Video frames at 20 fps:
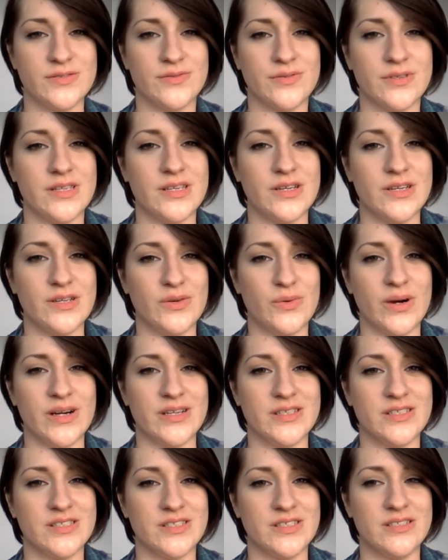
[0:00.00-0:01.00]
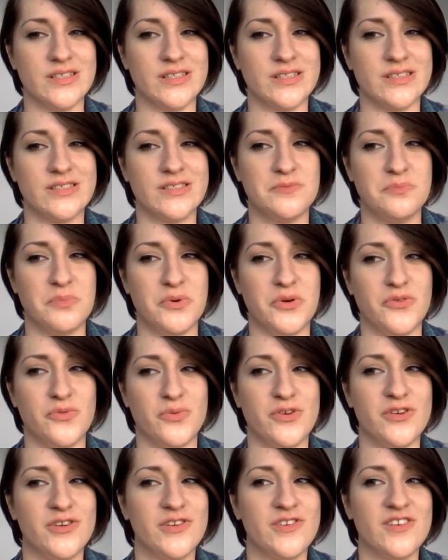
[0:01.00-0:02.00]
a really good question. I
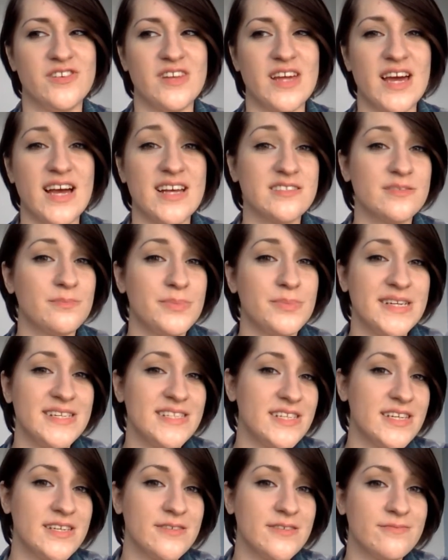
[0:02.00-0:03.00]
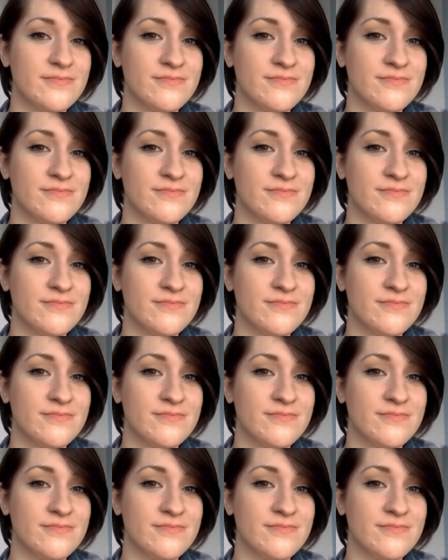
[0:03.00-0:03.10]
suppose we should just ask B T.